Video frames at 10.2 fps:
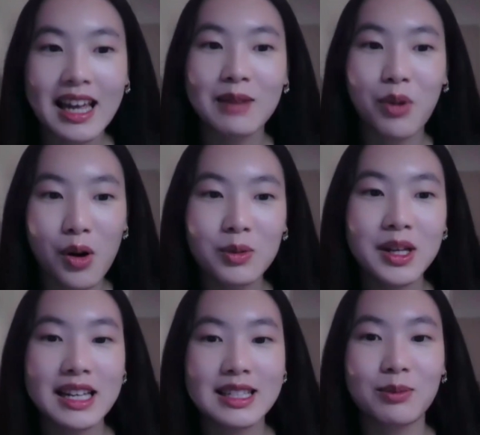it
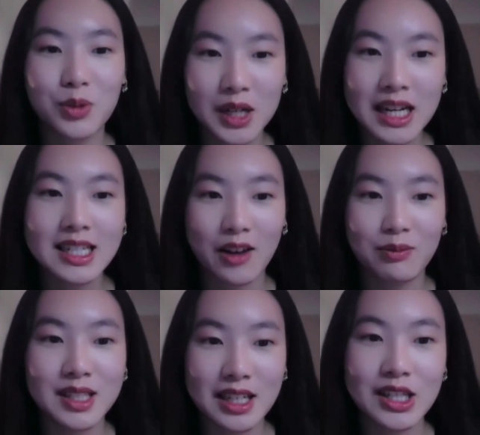probably is a pretty tough
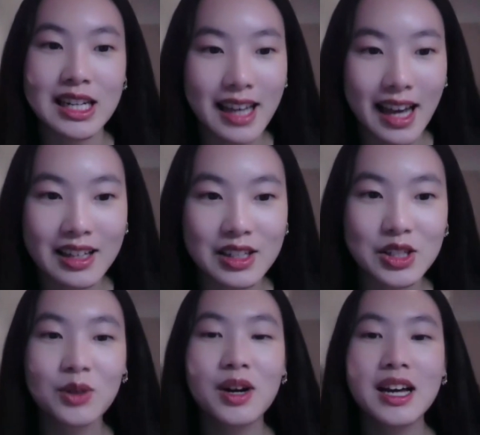position to get
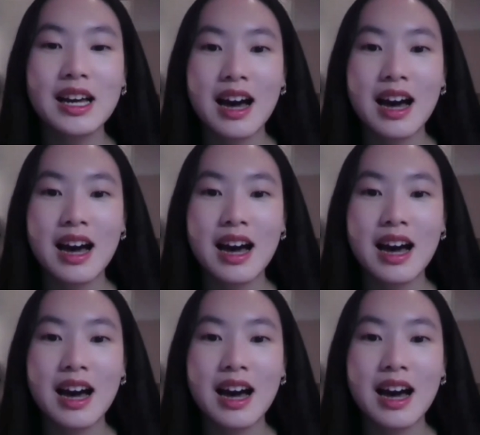into,